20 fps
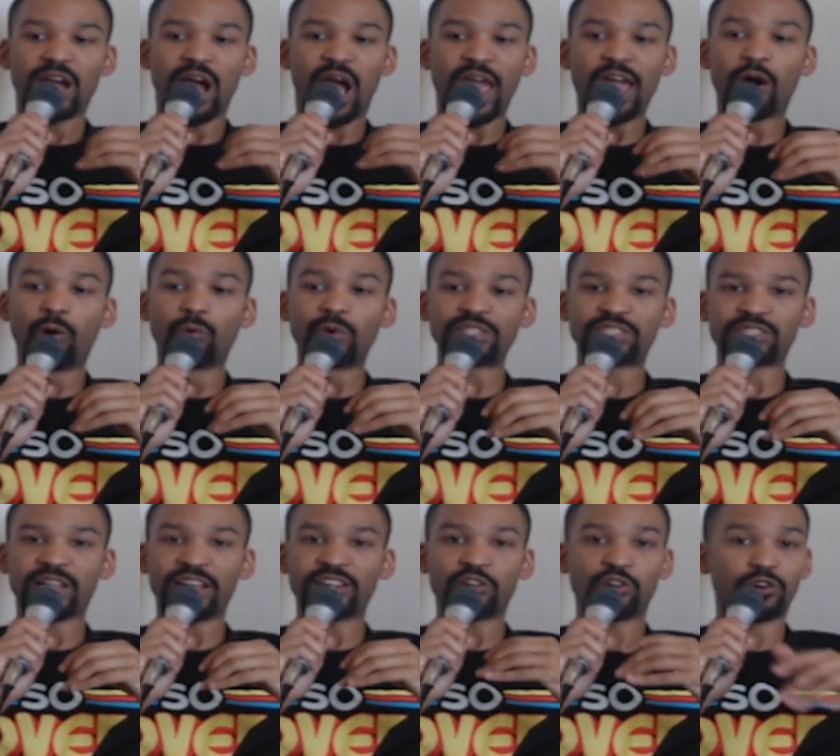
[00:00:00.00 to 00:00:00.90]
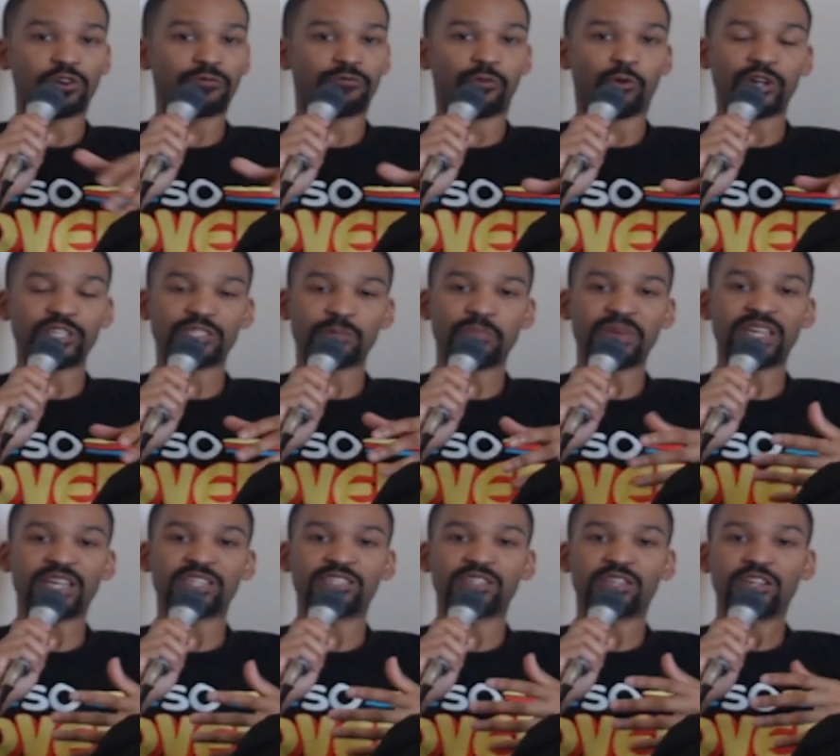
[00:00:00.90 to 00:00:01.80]
I always liked her voice
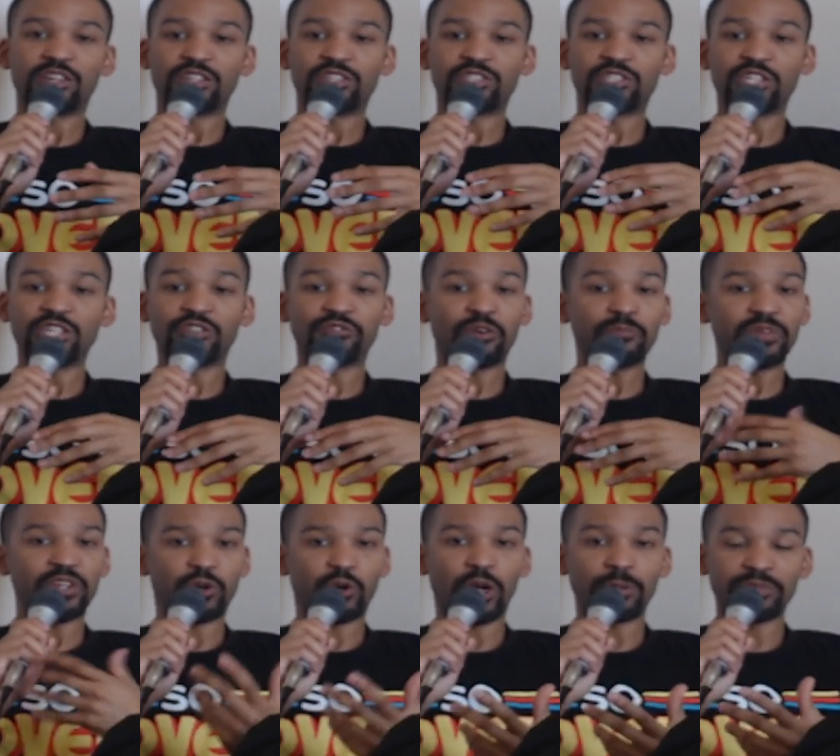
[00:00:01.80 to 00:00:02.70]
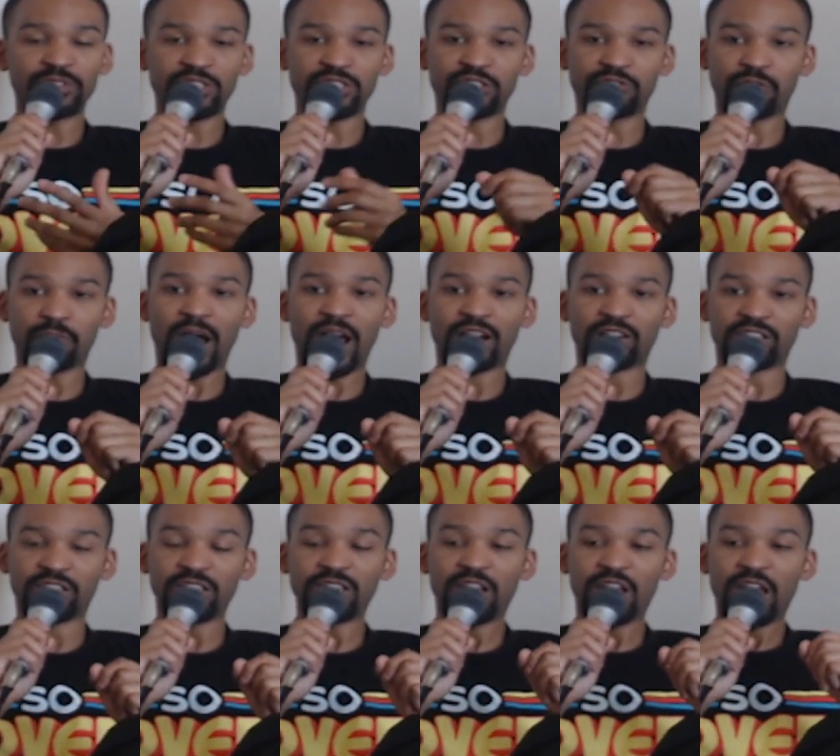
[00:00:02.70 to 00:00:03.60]
because she's from Europe, she's from
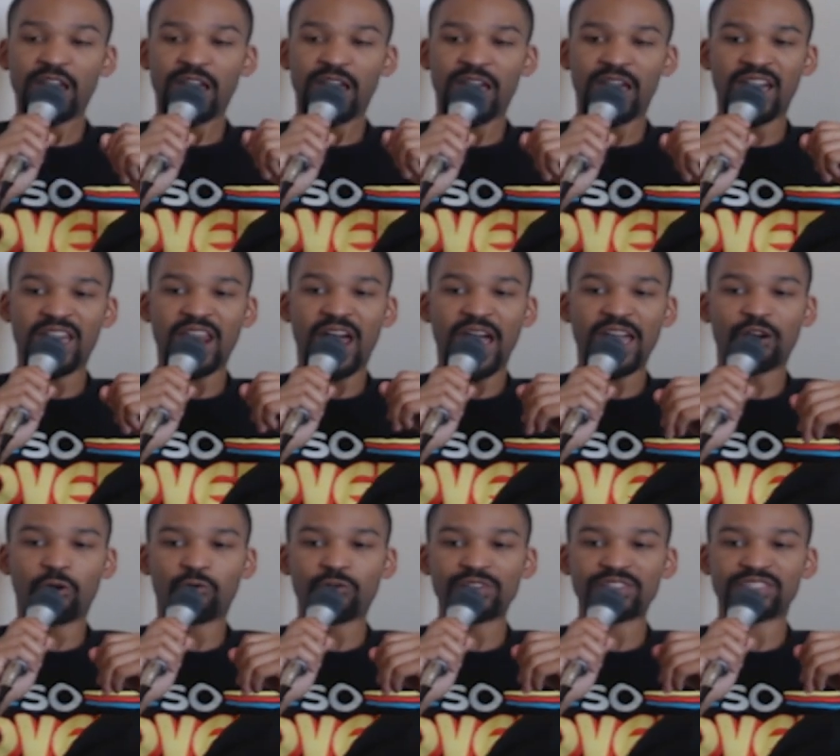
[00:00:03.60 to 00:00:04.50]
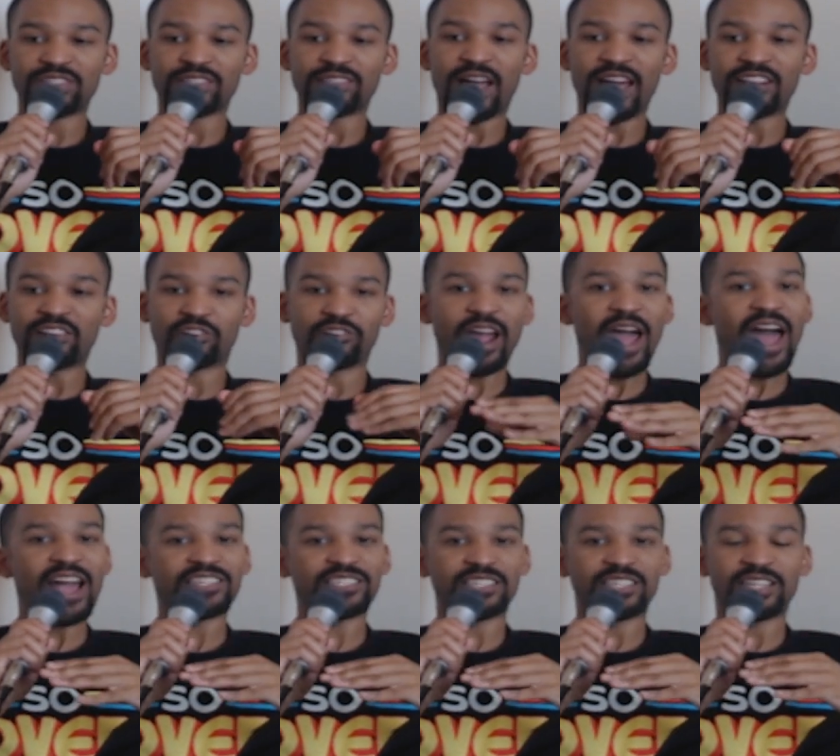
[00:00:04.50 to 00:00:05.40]
Ireland, and I always liked her
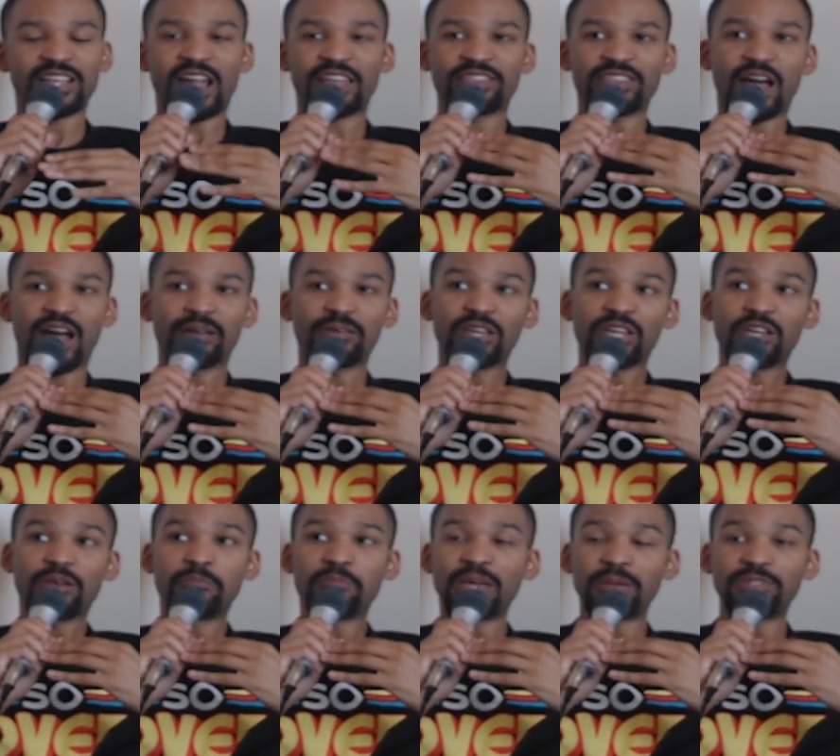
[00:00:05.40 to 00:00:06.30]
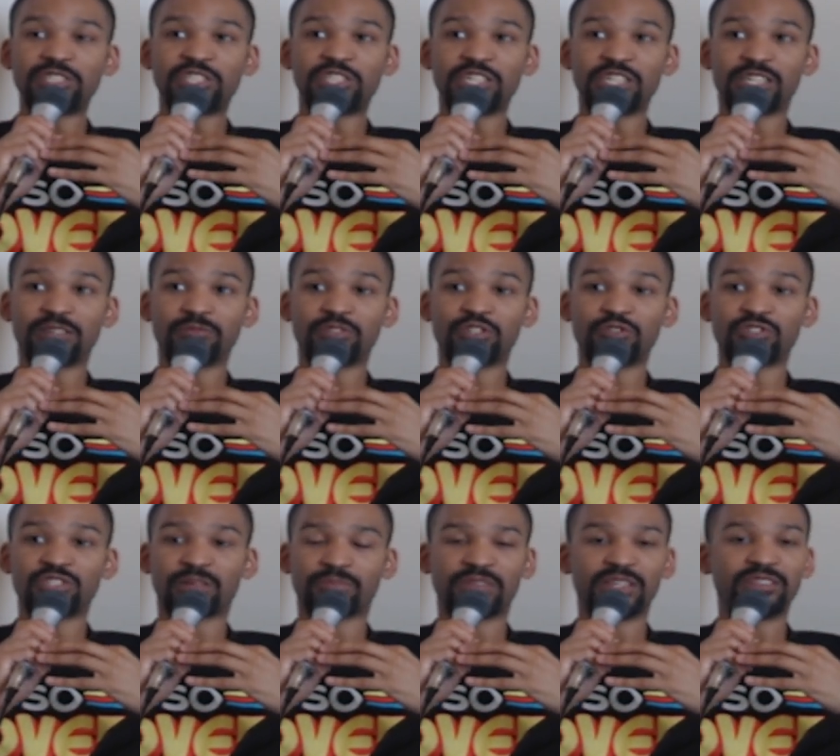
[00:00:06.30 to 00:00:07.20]
accent, and I thought maybe she can
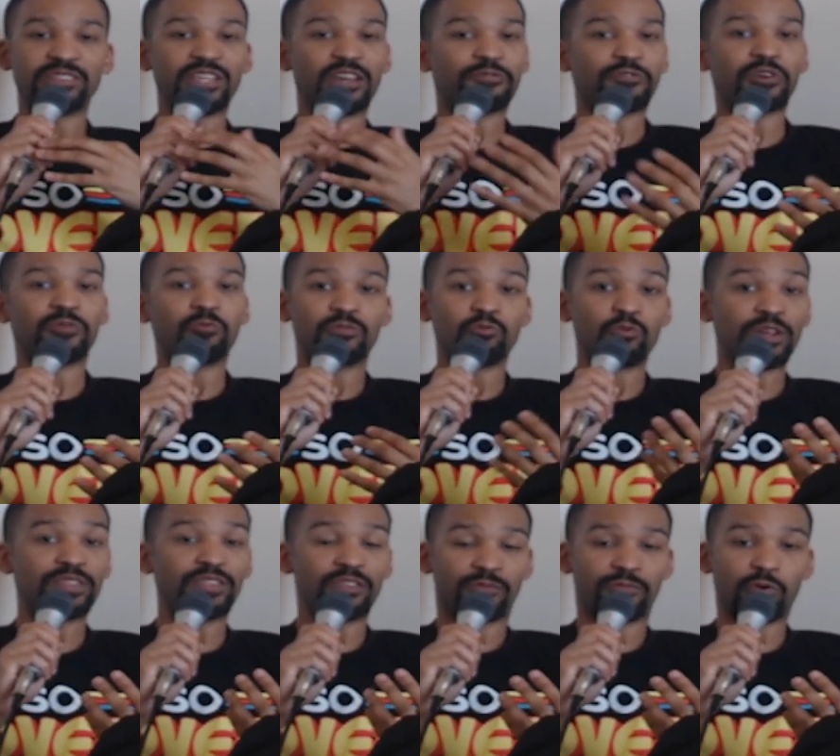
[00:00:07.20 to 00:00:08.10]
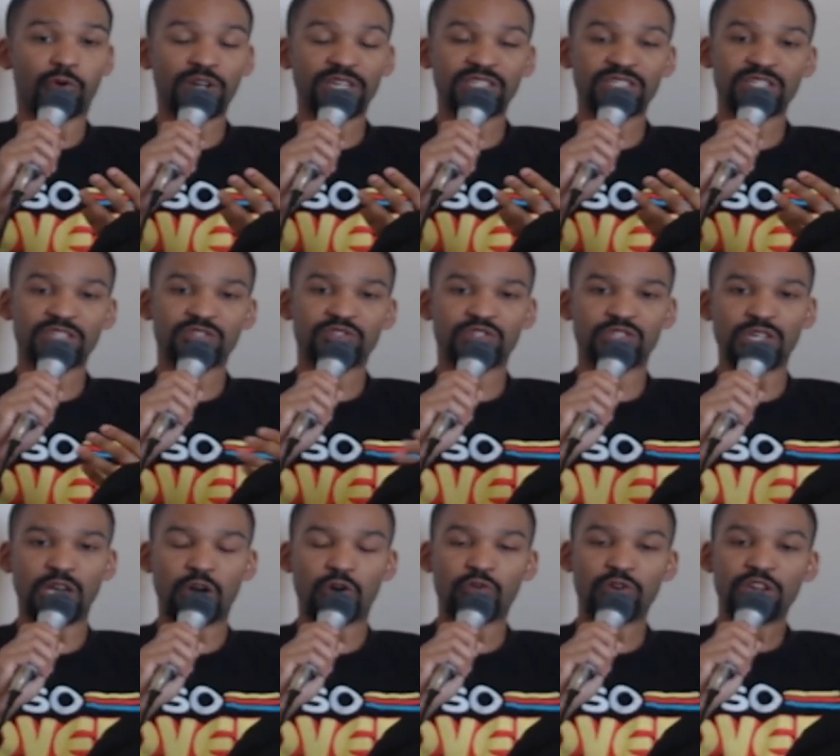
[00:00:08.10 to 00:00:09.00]
do something different with the voice.
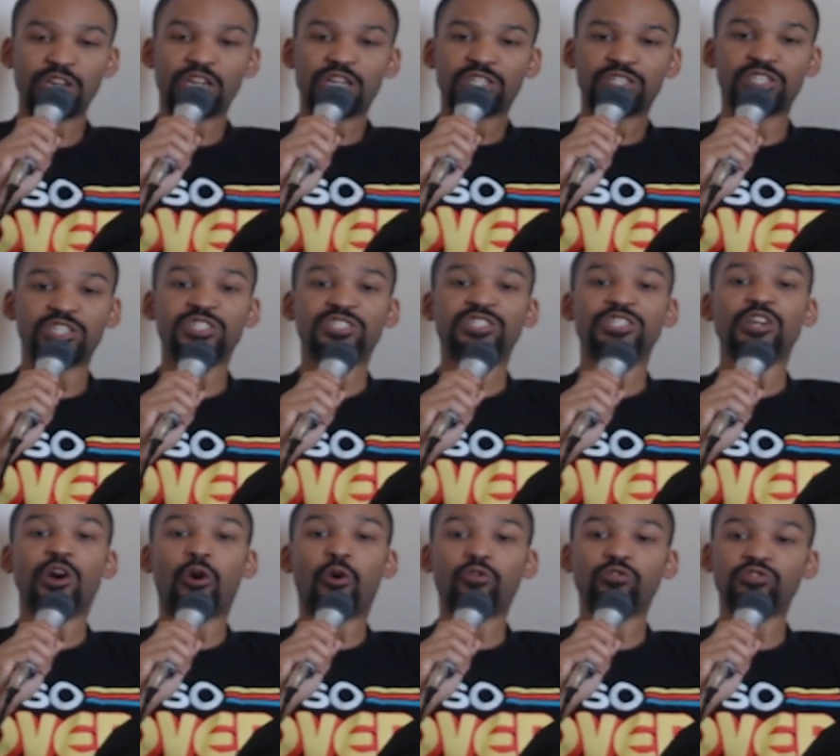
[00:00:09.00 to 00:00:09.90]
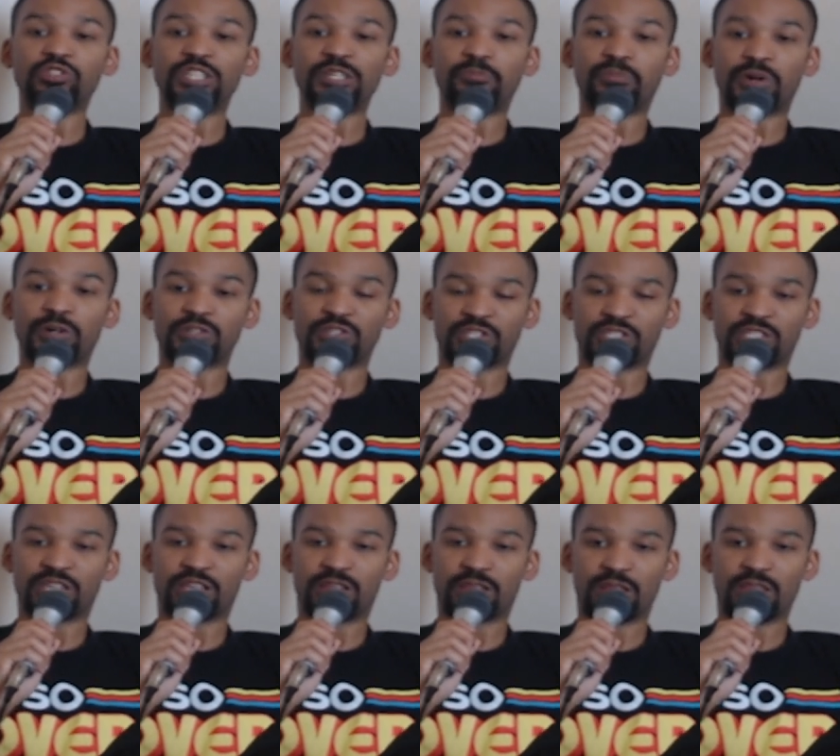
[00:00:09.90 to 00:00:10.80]
So she's the only
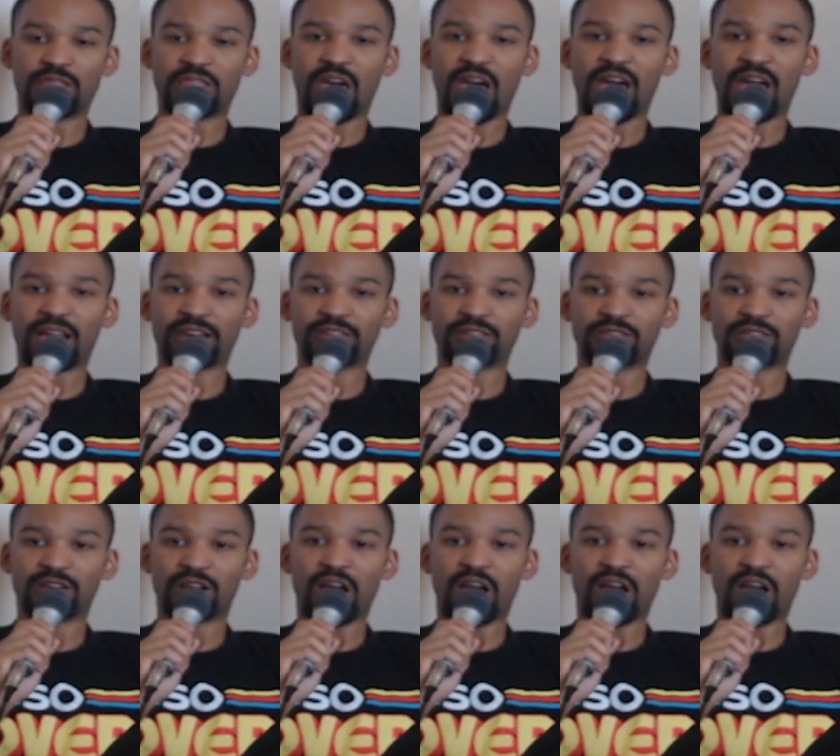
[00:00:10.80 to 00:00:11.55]
person that